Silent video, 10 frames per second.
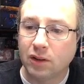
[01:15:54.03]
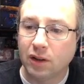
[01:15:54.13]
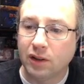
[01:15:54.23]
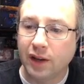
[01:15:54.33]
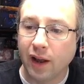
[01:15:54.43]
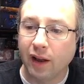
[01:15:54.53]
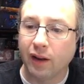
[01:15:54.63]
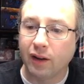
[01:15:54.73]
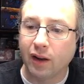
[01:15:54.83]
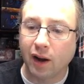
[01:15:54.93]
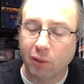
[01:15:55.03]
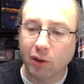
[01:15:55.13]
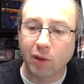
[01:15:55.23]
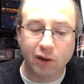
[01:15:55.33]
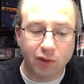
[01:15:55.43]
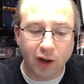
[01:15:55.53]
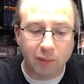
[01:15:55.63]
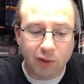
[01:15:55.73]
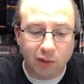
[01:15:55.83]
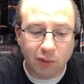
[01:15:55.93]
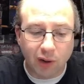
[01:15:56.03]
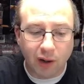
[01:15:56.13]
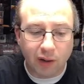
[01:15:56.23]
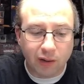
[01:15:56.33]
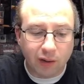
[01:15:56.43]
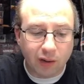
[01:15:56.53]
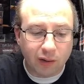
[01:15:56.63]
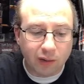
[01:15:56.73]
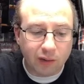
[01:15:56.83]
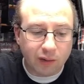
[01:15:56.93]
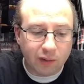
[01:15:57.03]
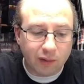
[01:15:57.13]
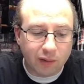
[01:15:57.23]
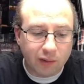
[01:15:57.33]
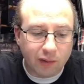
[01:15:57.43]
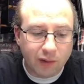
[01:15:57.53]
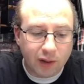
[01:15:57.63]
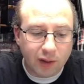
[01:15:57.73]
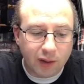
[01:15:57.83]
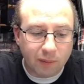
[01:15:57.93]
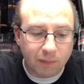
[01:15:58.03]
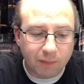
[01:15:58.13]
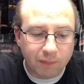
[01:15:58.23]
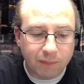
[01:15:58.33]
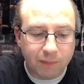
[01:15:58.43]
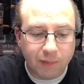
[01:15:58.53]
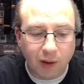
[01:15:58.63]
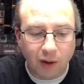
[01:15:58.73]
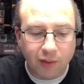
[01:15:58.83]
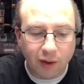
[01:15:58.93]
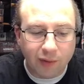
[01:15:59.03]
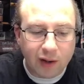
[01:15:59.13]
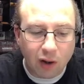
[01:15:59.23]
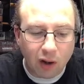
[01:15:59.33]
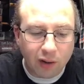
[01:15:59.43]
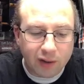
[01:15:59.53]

Yeah, I really want to try them too, Ryan. The, the, are, are they called like